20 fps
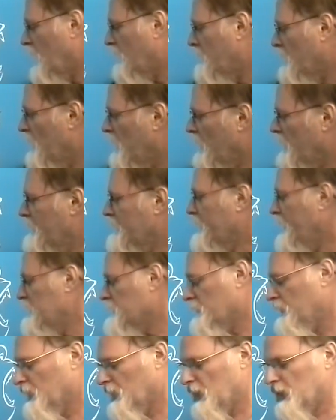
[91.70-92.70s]
a couple other
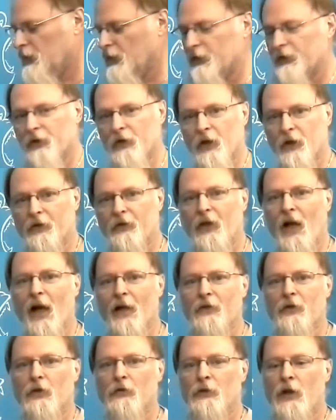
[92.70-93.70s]
things you need is an
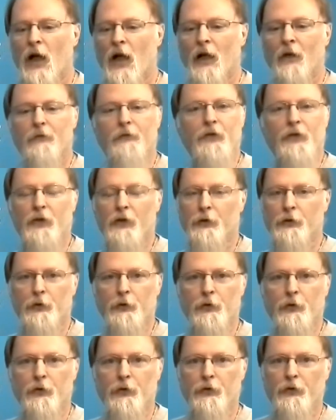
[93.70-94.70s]
X-Acto knife,
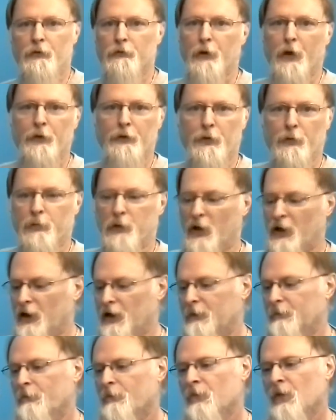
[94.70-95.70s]
scissors, razor
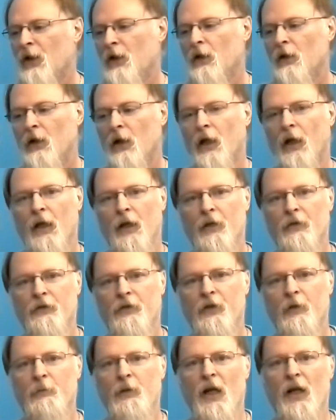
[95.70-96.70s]
blade, and
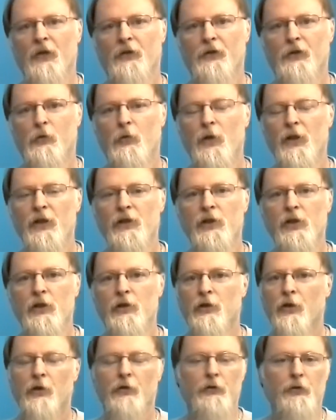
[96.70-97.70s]
some kind of squeegee.
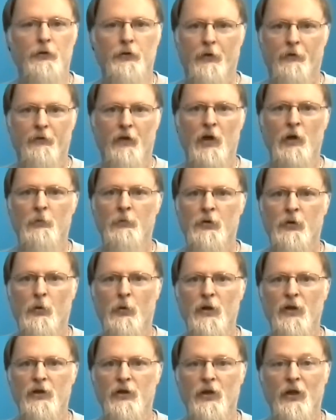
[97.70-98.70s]
You can use a foam
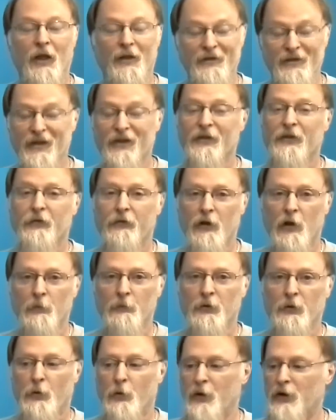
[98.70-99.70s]
squeegee, a dense
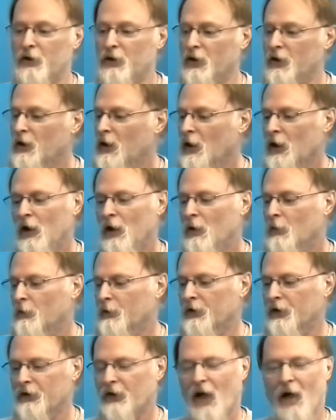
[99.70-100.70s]
foam squeegee.
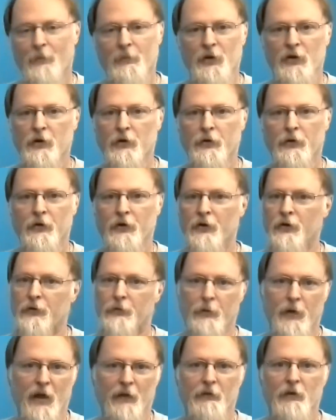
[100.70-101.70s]
We just happen to use
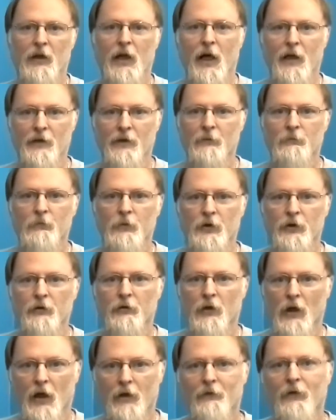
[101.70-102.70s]
these. We have a lot of them. We
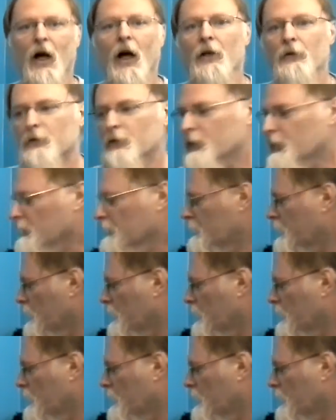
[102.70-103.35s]
do a lot of vinyl here